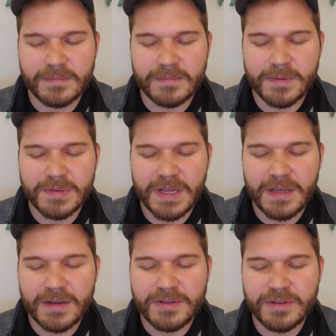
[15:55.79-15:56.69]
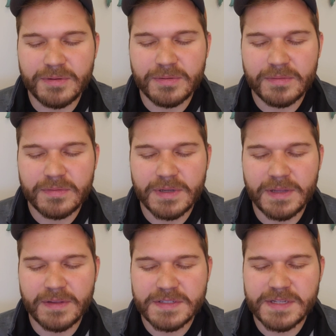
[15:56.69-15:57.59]
We rely on you
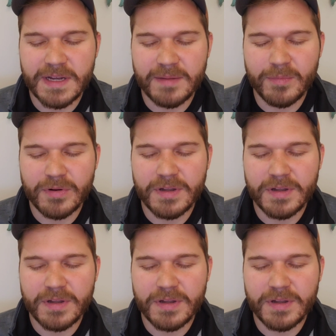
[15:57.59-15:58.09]
in this time more